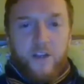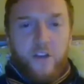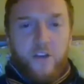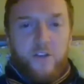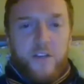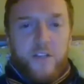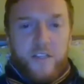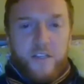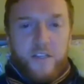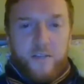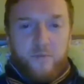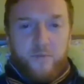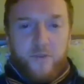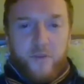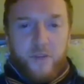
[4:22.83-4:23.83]
No
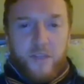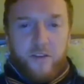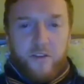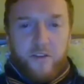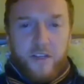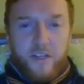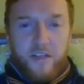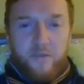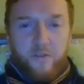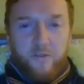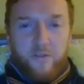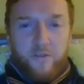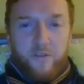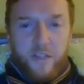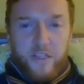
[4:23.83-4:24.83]
distinction between good and
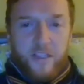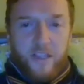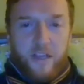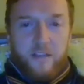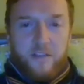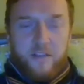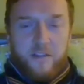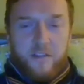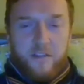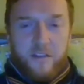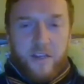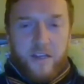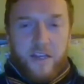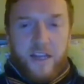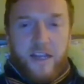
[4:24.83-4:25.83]
evil, he says,
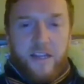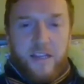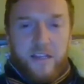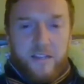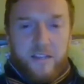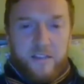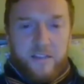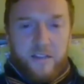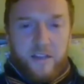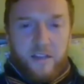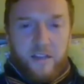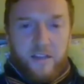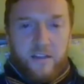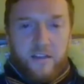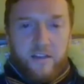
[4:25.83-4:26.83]
and
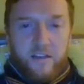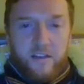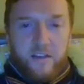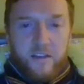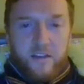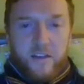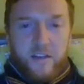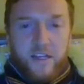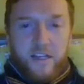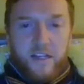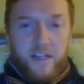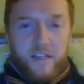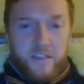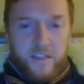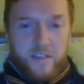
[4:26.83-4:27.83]
instantly, he
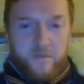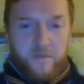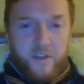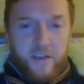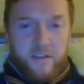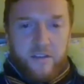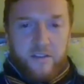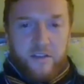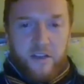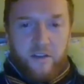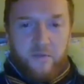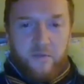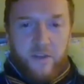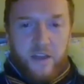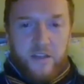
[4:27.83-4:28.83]
clicks his fingers in her
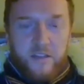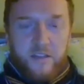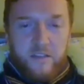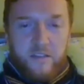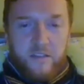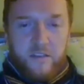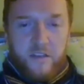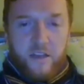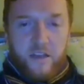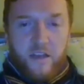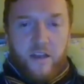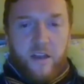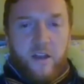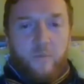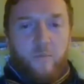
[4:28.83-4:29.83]
face,
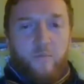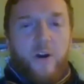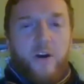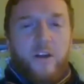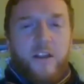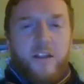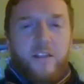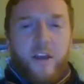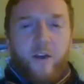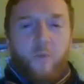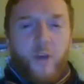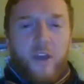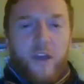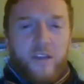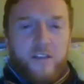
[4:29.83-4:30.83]
burning their
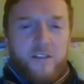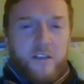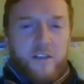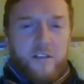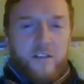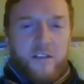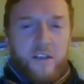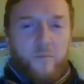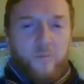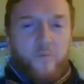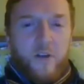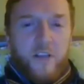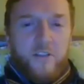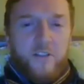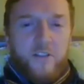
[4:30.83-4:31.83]
wings under the
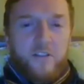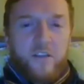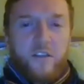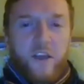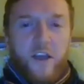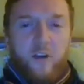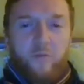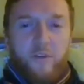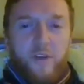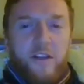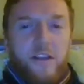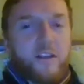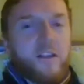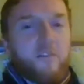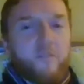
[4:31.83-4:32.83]
impression that they are
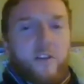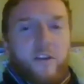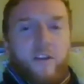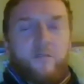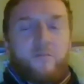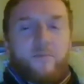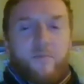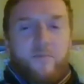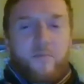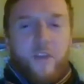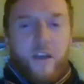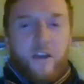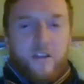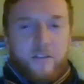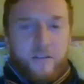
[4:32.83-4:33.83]
really living.
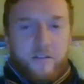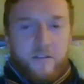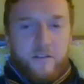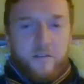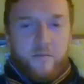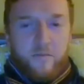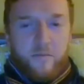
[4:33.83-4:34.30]
Yes?